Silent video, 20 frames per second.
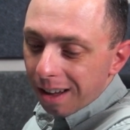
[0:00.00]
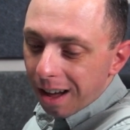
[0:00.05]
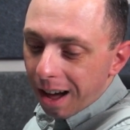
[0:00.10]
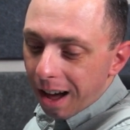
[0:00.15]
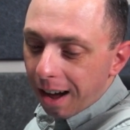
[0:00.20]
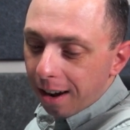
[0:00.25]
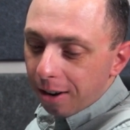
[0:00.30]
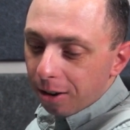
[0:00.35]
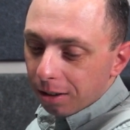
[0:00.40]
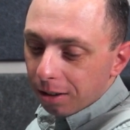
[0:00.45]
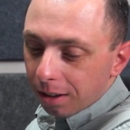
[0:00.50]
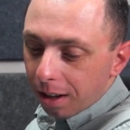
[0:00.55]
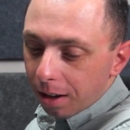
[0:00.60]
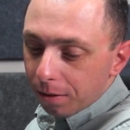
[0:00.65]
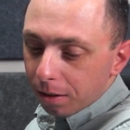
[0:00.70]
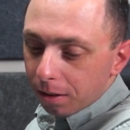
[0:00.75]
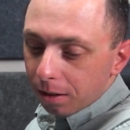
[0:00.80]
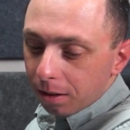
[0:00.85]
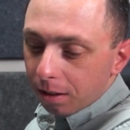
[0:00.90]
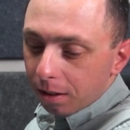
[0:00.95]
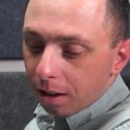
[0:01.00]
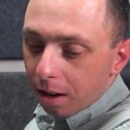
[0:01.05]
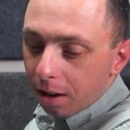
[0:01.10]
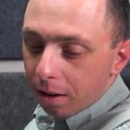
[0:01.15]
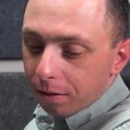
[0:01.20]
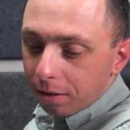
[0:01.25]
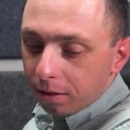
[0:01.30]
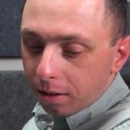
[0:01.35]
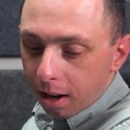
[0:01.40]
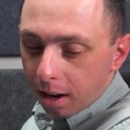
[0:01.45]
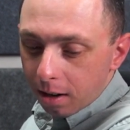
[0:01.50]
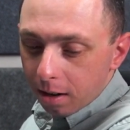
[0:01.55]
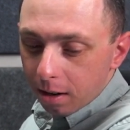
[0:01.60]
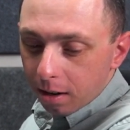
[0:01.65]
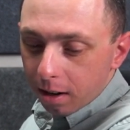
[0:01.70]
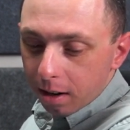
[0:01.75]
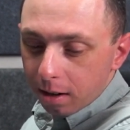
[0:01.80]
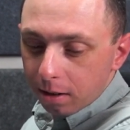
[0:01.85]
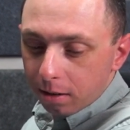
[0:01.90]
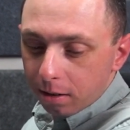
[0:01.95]
higher level of
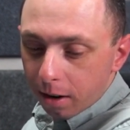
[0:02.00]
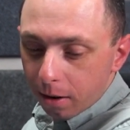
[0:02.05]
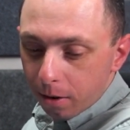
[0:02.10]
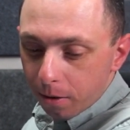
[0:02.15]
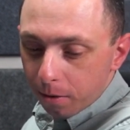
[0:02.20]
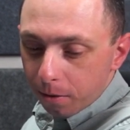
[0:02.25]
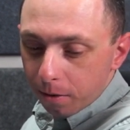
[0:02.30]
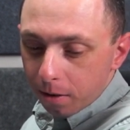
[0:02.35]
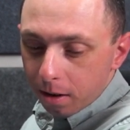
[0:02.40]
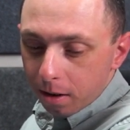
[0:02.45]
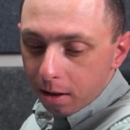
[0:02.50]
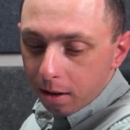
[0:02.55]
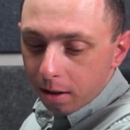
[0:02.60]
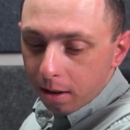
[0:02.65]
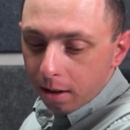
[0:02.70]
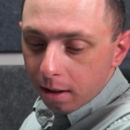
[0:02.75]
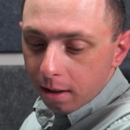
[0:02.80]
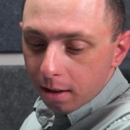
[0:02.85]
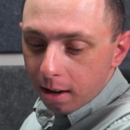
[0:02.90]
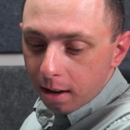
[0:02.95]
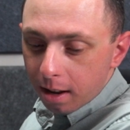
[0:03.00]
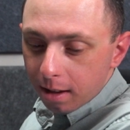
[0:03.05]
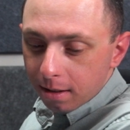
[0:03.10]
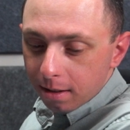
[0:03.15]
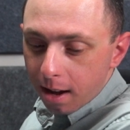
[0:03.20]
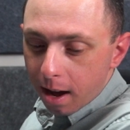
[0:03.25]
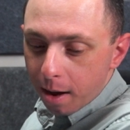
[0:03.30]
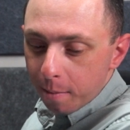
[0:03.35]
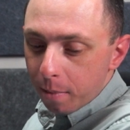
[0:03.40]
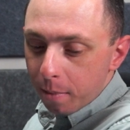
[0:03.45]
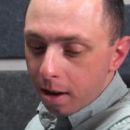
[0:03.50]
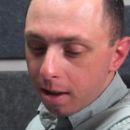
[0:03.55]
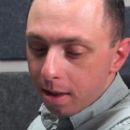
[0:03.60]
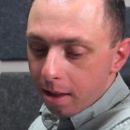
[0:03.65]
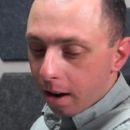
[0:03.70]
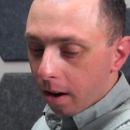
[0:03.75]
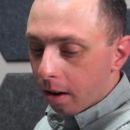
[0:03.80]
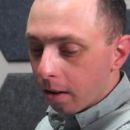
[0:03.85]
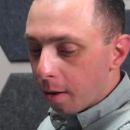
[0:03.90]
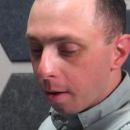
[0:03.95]
tender in tone that has not been
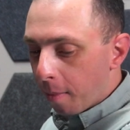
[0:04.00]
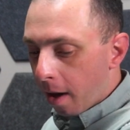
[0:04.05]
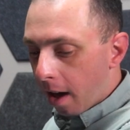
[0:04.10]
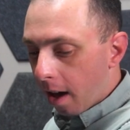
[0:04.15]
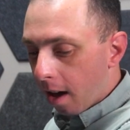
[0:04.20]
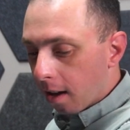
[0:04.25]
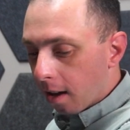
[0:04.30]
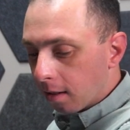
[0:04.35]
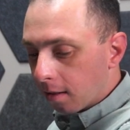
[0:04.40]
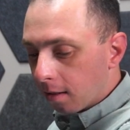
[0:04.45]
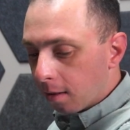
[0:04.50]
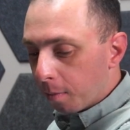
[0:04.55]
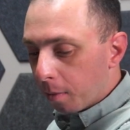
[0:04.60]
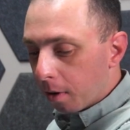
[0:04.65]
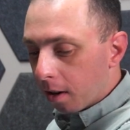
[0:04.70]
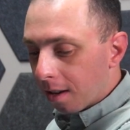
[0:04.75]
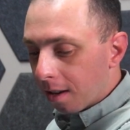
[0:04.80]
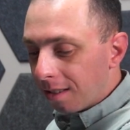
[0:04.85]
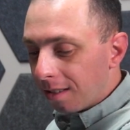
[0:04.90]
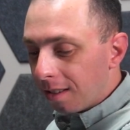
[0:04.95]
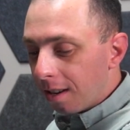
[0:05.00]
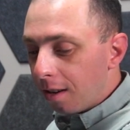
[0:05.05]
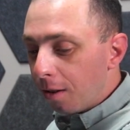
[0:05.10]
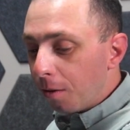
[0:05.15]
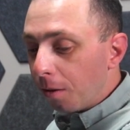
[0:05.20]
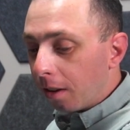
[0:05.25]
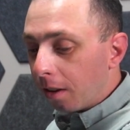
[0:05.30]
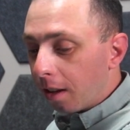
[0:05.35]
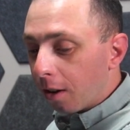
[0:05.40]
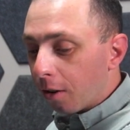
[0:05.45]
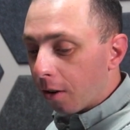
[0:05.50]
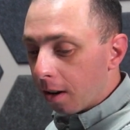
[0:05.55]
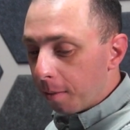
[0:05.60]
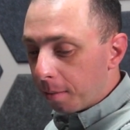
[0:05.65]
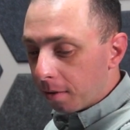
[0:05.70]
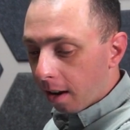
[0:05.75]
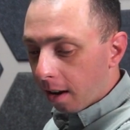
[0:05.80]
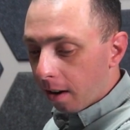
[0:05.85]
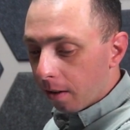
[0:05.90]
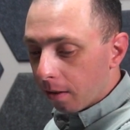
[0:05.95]
there in the past, but it continually
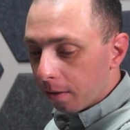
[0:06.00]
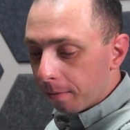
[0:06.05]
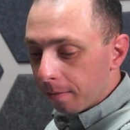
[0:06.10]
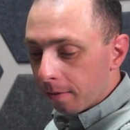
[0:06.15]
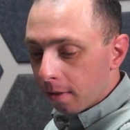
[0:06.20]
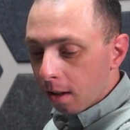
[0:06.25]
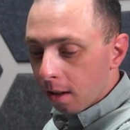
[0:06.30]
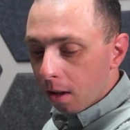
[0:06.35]
creeps out,